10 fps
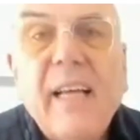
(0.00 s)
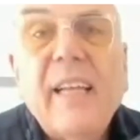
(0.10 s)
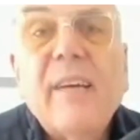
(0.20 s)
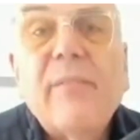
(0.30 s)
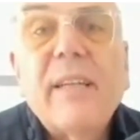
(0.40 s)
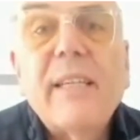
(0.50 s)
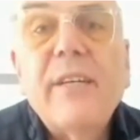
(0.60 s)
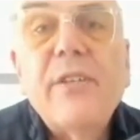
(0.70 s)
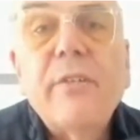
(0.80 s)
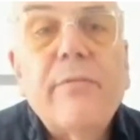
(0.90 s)
love and
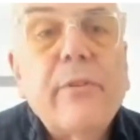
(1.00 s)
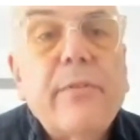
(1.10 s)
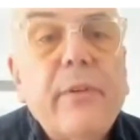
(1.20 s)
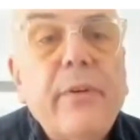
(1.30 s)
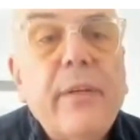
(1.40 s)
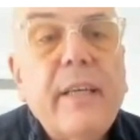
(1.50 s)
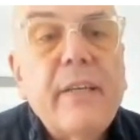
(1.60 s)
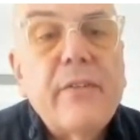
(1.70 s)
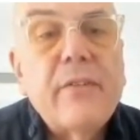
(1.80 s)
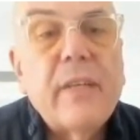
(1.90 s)
attention for a few
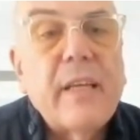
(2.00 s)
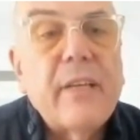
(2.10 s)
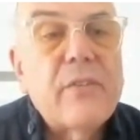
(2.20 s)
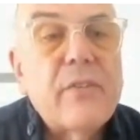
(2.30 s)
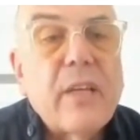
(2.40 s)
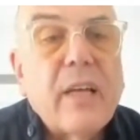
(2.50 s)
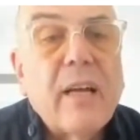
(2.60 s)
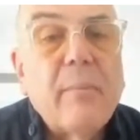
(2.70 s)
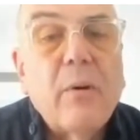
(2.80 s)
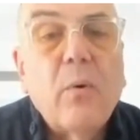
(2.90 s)
years. It's
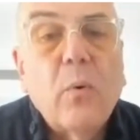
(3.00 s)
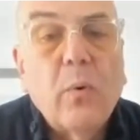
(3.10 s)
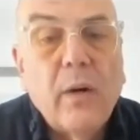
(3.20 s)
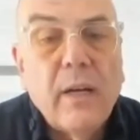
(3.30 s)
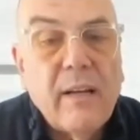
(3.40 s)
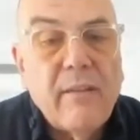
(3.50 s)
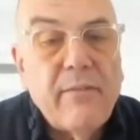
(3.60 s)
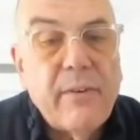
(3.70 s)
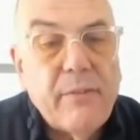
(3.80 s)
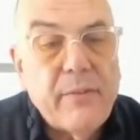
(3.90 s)
all
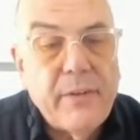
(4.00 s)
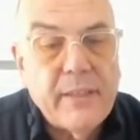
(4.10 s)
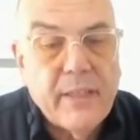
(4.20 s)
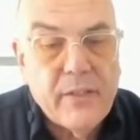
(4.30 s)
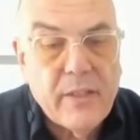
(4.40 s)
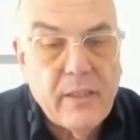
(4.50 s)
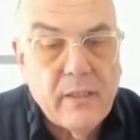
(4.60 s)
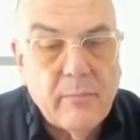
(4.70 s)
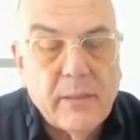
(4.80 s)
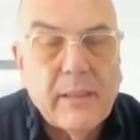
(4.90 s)
very, very dusty.
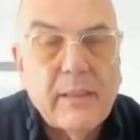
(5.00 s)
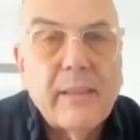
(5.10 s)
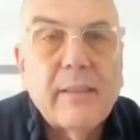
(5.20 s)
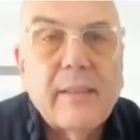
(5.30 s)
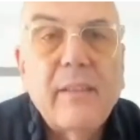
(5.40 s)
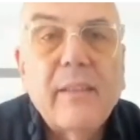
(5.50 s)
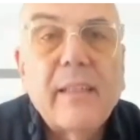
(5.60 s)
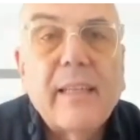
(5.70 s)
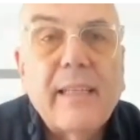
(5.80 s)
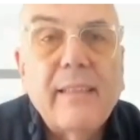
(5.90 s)
Oh my goodness. And look at
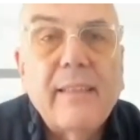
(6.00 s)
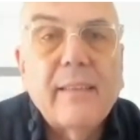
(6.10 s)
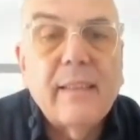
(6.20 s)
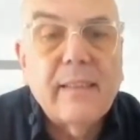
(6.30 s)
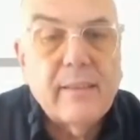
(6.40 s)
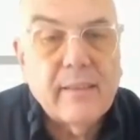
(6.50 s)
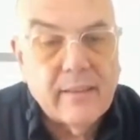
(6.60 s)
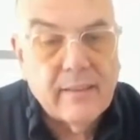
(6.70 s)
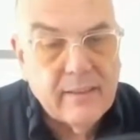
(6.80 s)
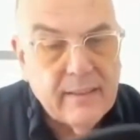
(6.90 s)
that inside. It's
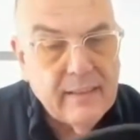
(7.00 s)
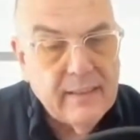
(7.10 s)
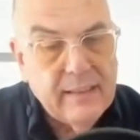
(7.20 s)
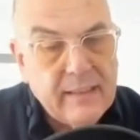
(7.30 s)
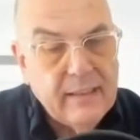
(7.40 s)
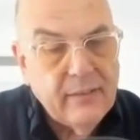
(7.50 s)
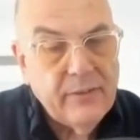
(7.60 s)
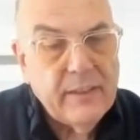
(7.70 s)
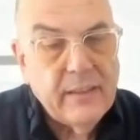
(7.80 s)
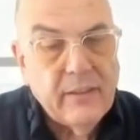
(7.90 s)
got
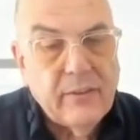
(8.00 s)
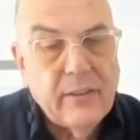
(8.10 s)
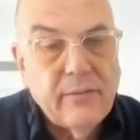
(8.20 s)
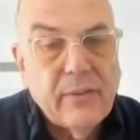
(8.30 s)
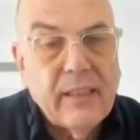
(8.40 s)
obviously a lot of